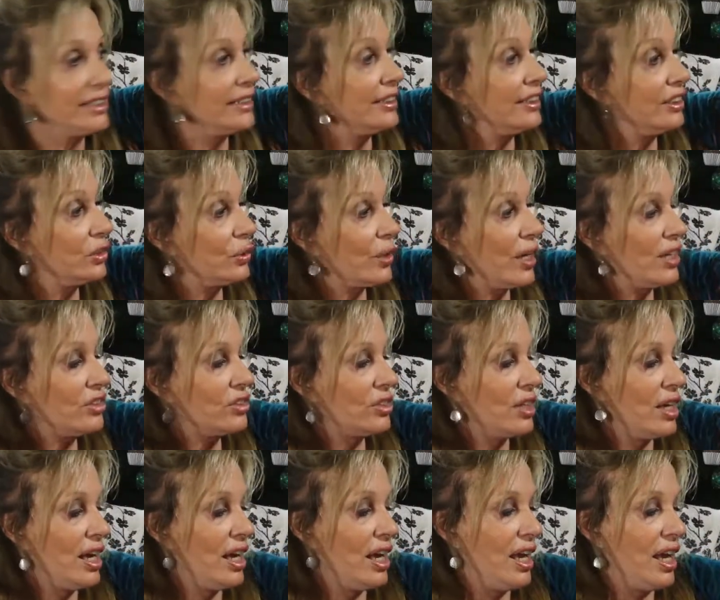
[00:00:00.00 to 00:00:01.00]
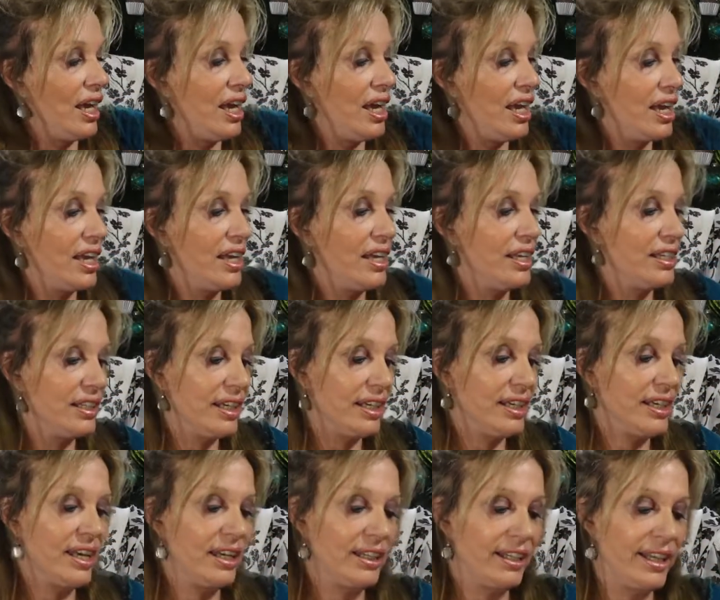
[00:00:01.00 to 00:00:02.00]
little dress. And I
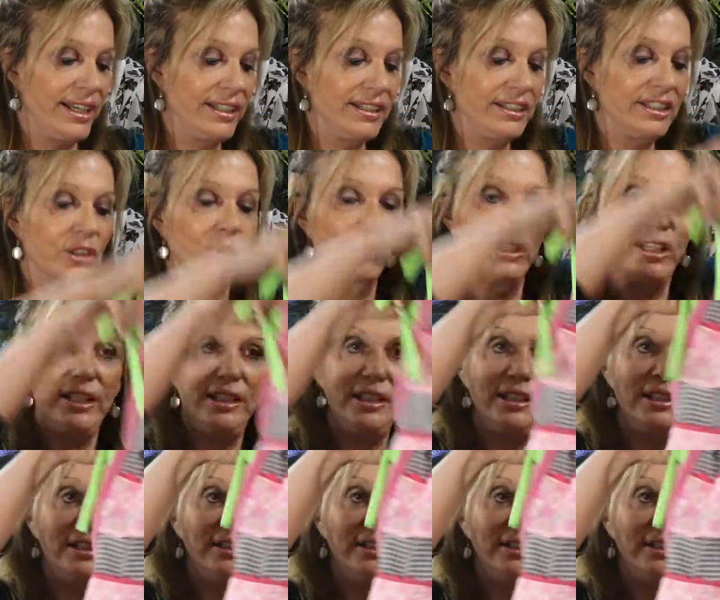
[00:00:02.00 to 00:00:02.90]
kind of like the green